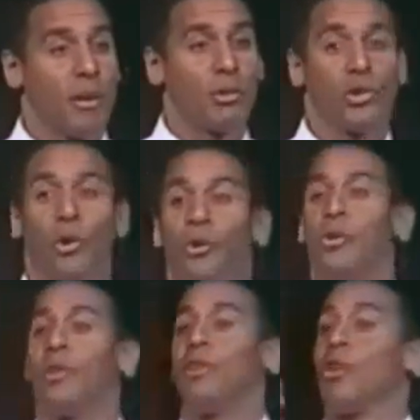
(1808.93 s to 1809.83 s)
I will show you
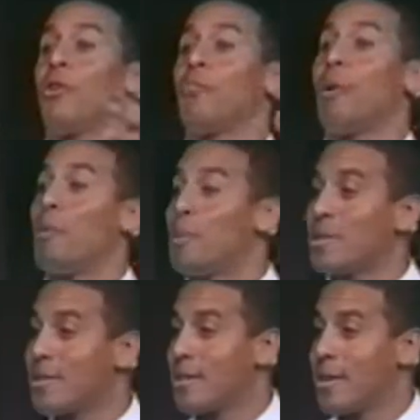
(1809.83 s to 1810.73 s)
your eternal
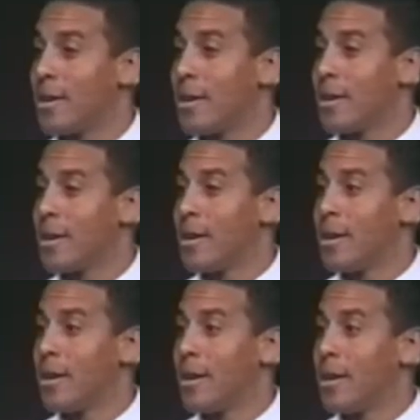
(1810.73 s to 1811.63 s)
purpose.
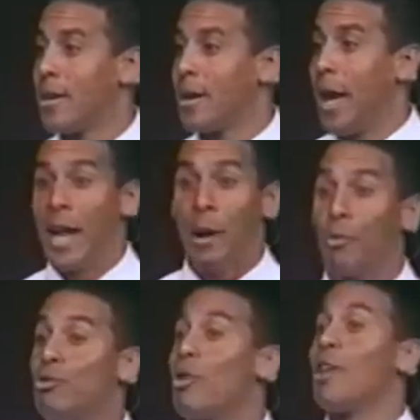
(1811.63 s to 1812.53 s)
And I
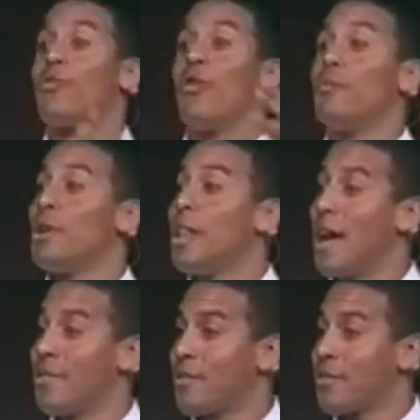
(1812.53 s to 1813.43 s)
will transform your
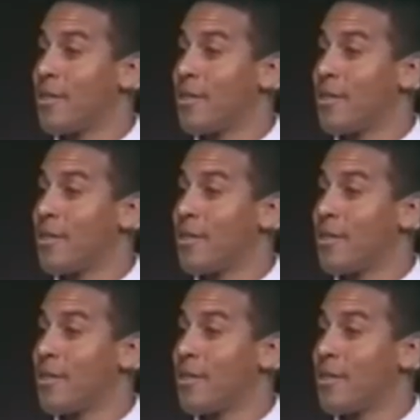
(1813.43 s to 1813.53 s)
life.